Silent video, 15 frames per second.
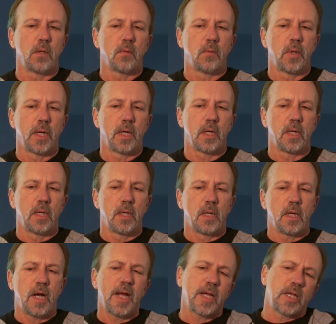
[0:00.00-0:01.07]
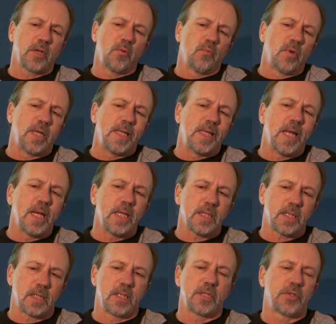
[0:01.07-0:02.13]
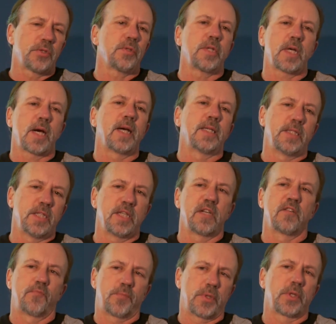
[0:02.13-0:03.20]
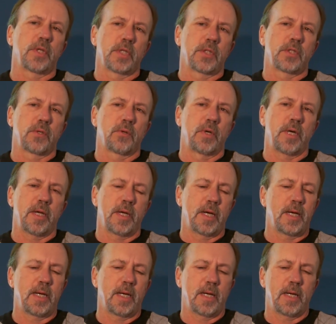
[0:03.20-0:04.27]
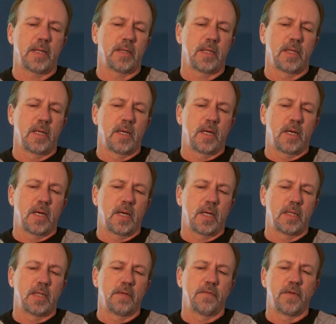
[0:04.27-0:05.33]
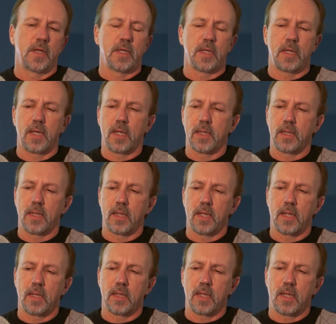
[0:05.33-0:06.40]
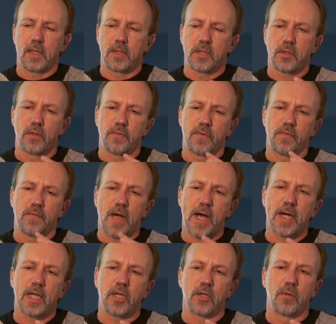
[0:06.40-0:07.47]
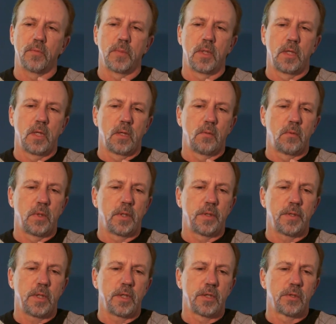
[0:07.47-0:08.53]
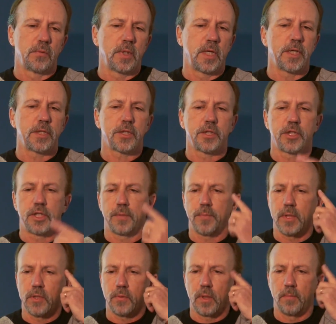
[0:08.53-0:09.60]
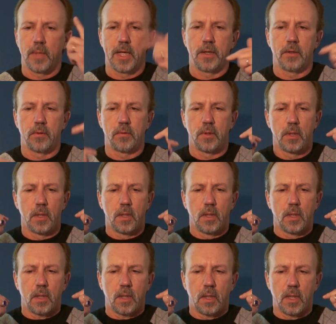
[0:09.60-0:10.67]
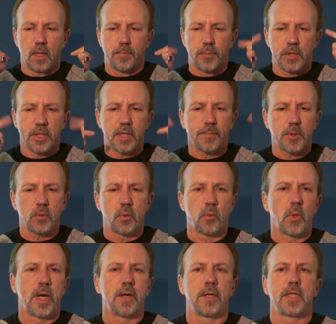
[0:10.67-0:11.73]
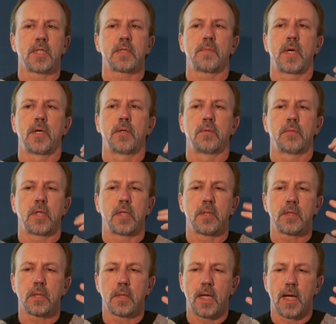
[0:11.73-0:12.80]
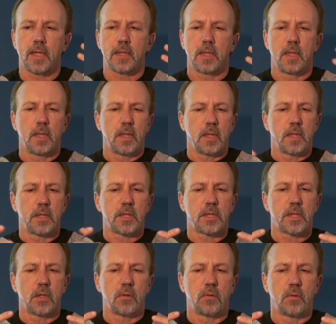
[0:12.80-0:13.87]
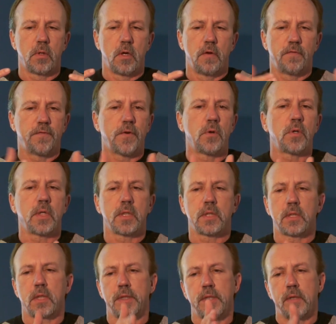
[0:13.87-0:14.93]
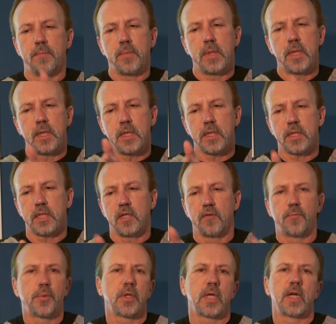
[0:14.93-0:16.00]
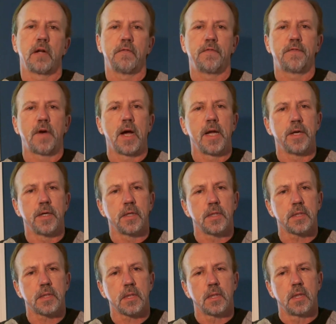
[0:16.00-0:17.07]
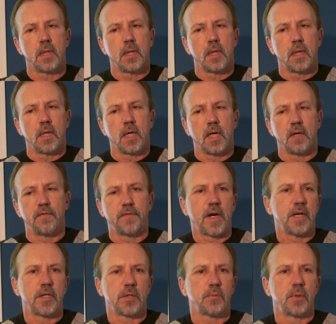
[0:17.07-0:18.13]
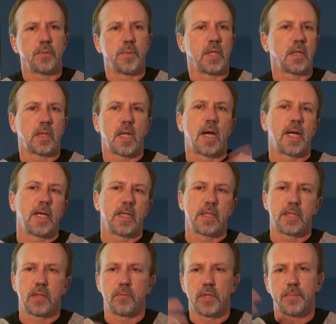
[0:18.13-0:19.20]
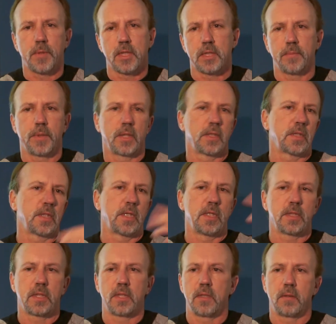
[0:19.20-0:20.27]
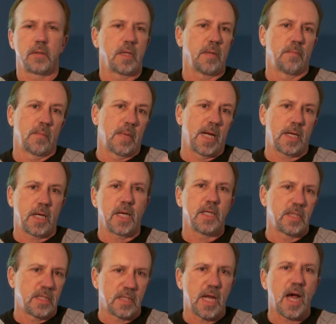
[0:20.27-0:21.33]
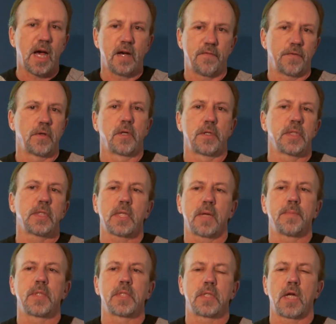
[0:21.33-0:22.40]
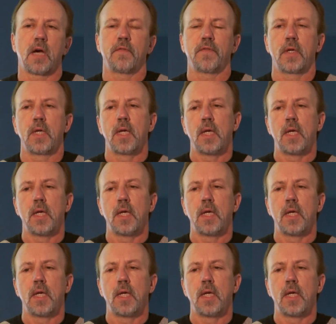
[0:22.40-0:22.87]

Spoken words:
where I can relate to the idea of purgatory. I live in sort of a vacuum where the interrelationship between my own perceptual awareness, my own intellect, is so focused on the immediacy of putting out fires. Fires would be clients and responsibilities, and in my case, staff, and all this type of stuff.